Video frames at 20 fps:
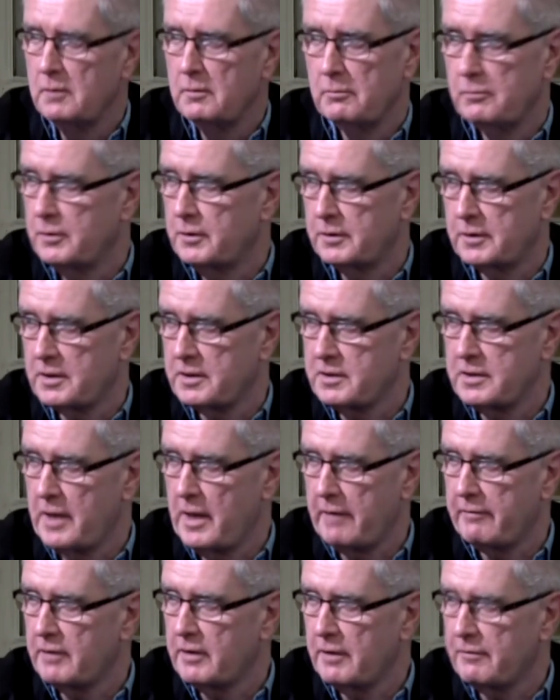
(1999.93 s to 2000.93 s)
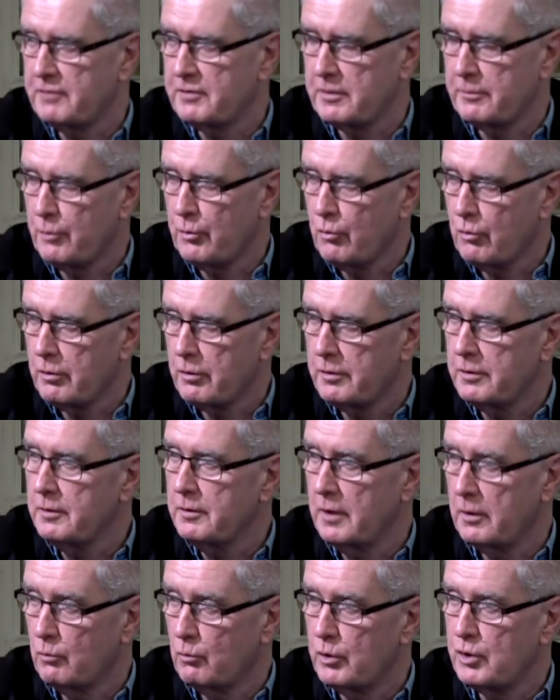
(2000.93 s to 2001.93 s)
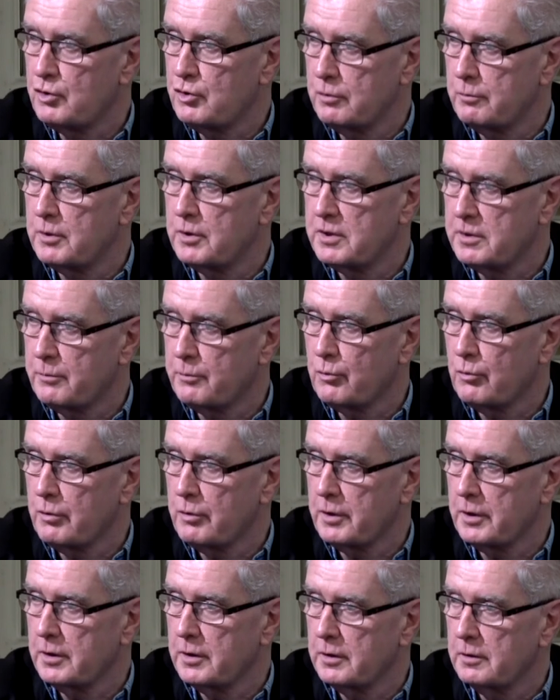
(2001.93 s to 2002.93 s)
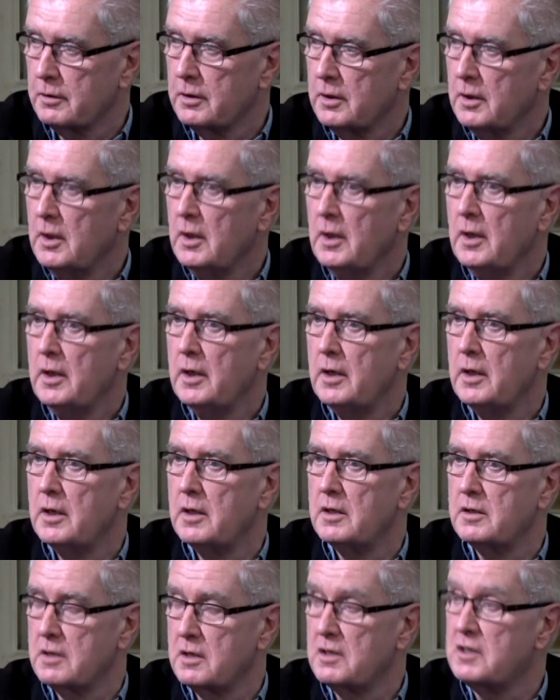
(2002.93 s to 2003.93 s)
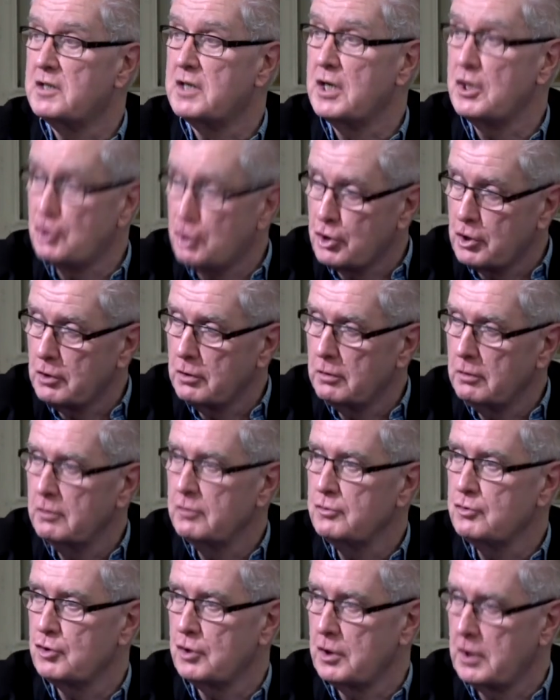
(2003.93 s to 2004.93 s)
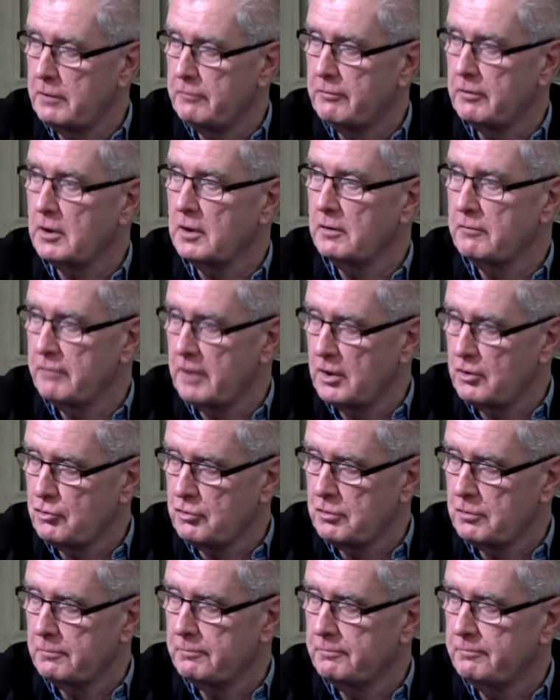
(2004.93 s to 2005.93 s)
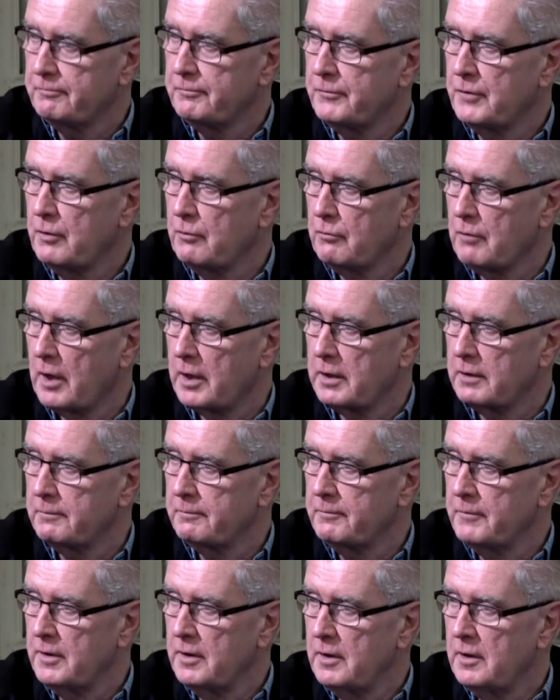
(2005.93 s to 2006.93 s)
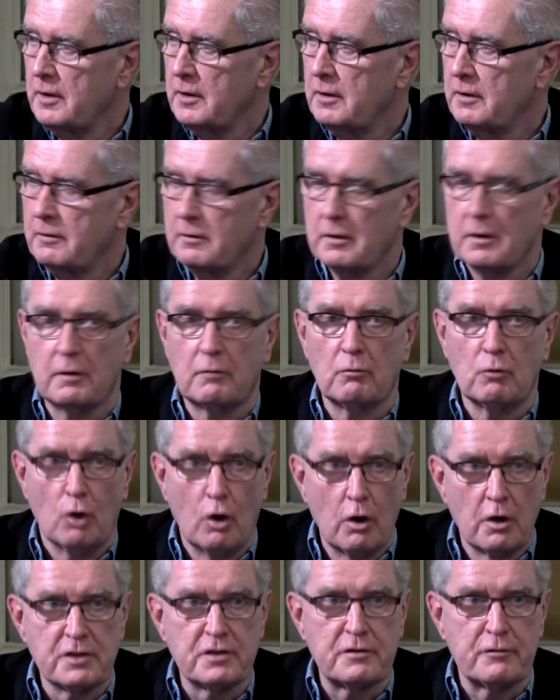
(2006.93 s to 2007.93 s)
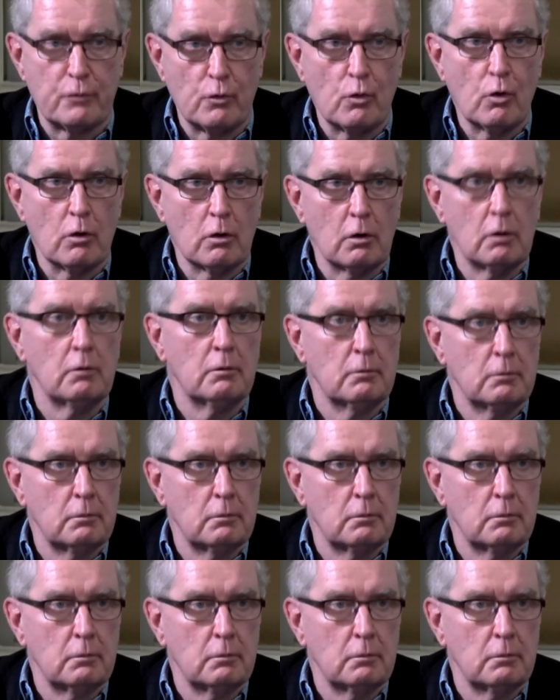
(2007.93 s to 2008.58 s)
but doesn't have enough support, and we should be supporting it, is a digital Geneva Convention, right? The laws of war,